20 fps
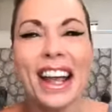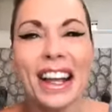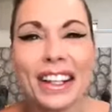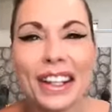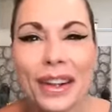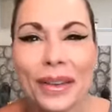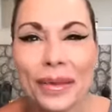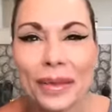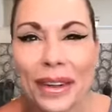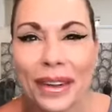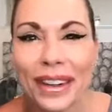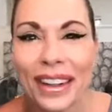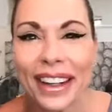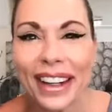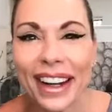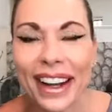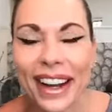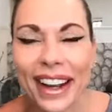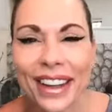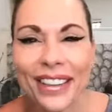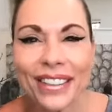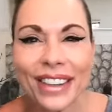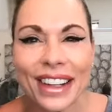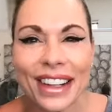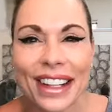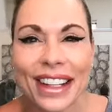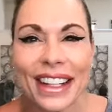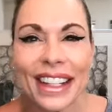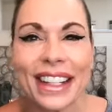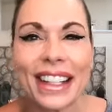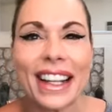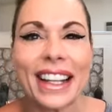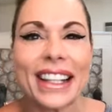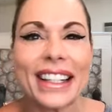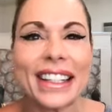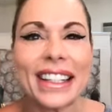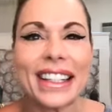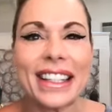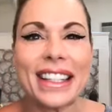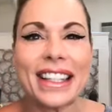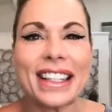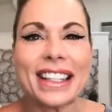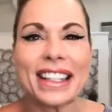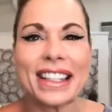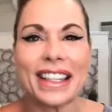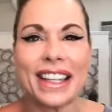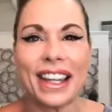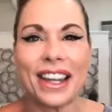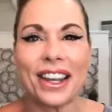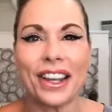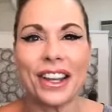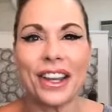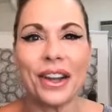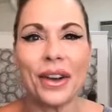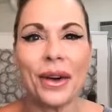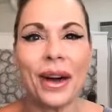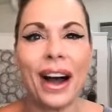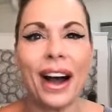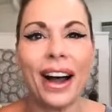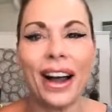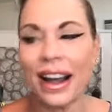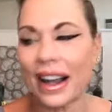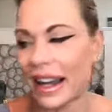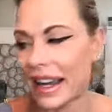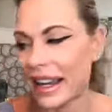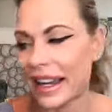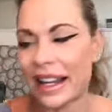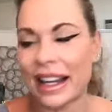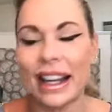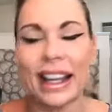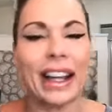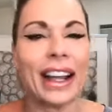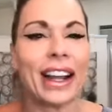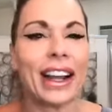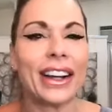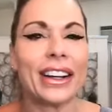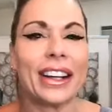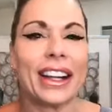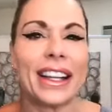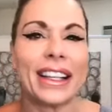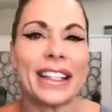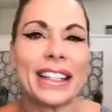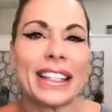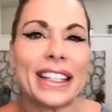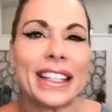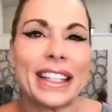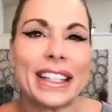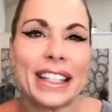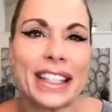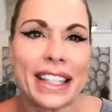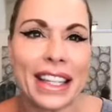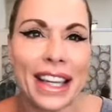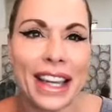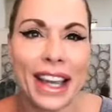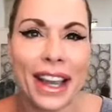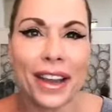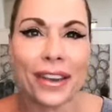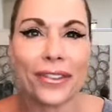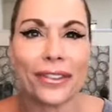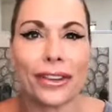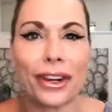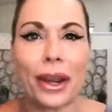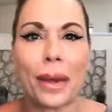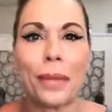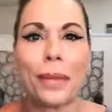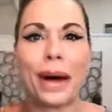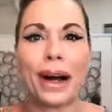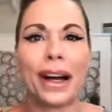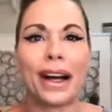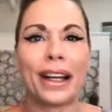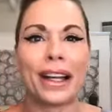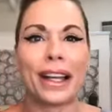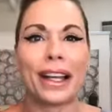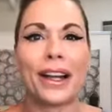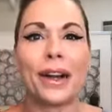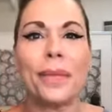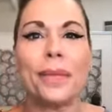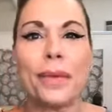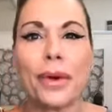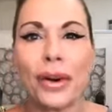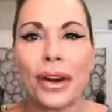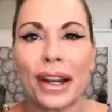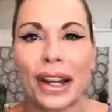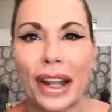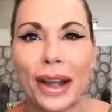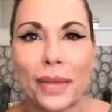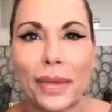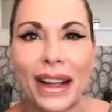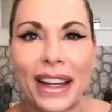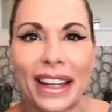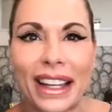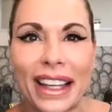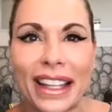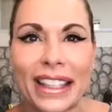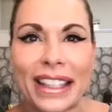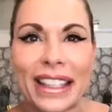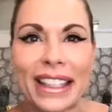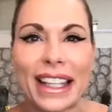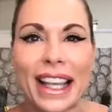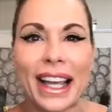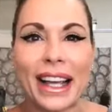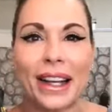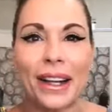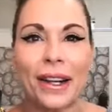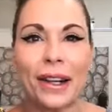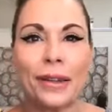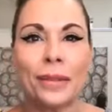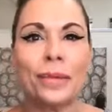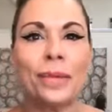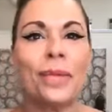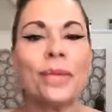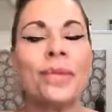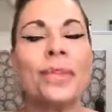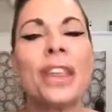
Good morning, Ivana. Nice to see you. Hi, Claire. Nice to see everybody. Good morning, Melissa.